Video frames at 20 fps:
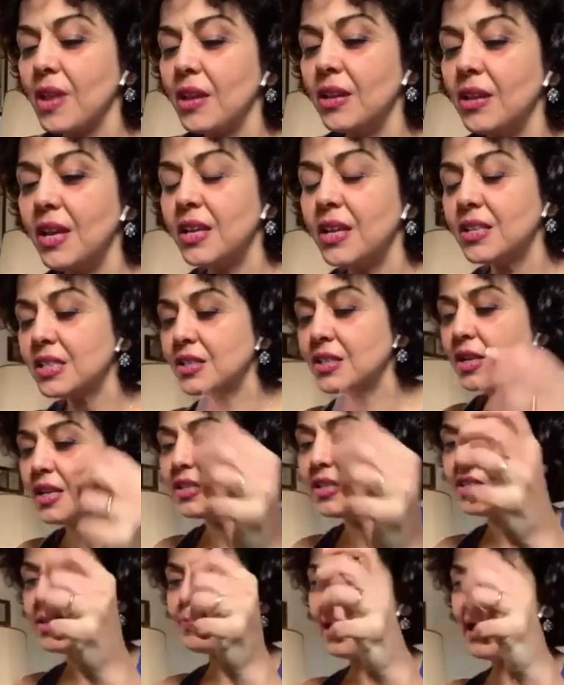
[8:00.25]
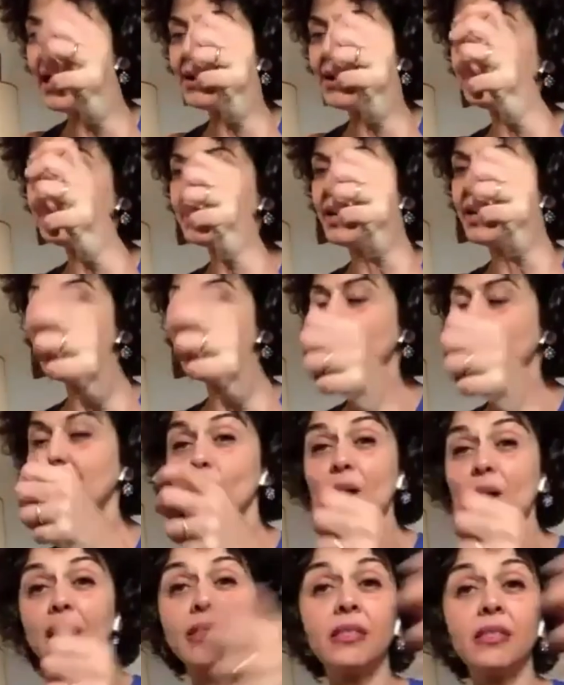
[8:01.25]
it's, it's about get, being
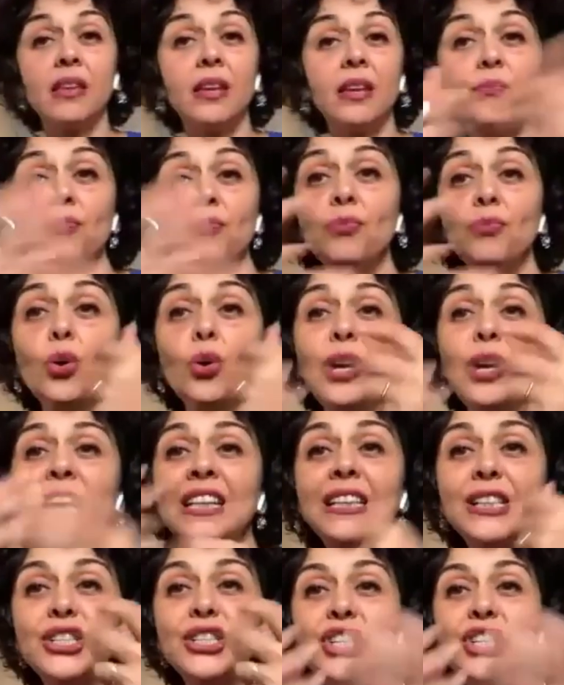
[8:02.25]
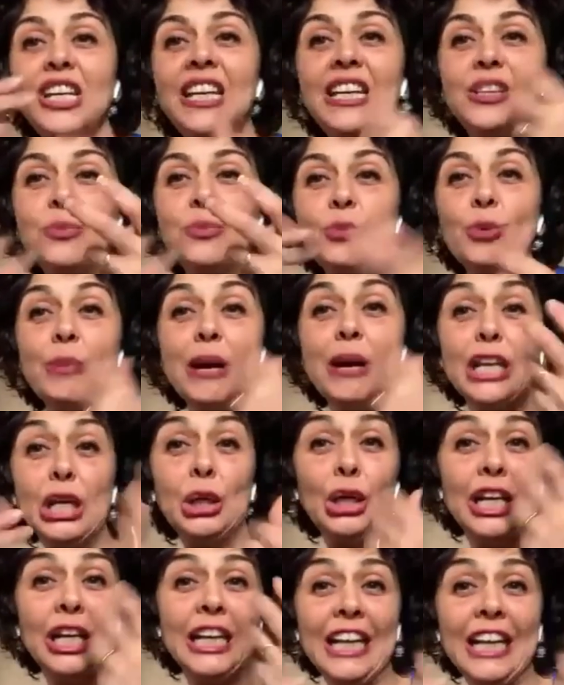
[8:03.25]
wealthy. The more lentils you eat, the more money you're
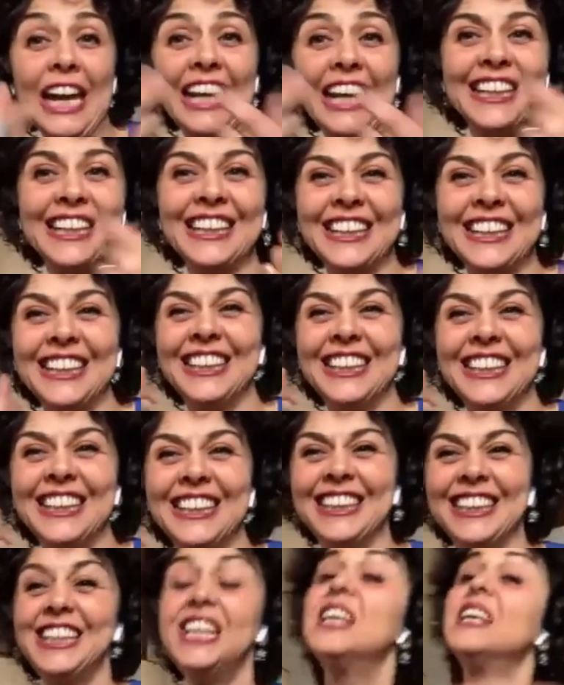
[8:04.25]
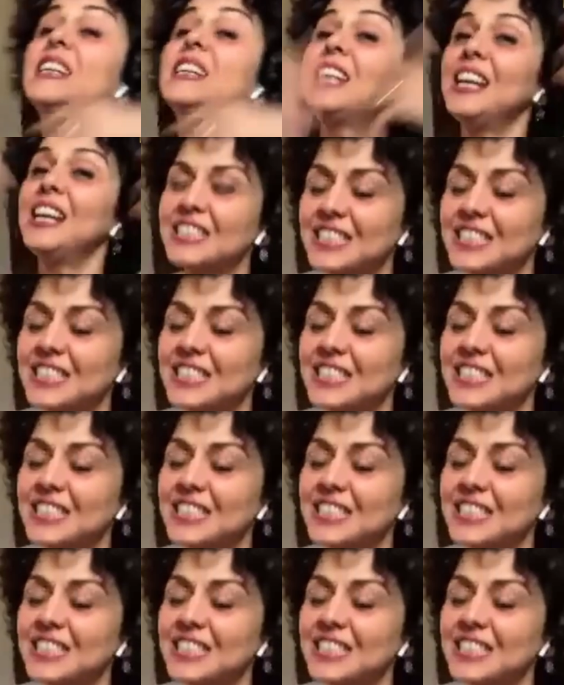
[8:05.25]
going to get. That's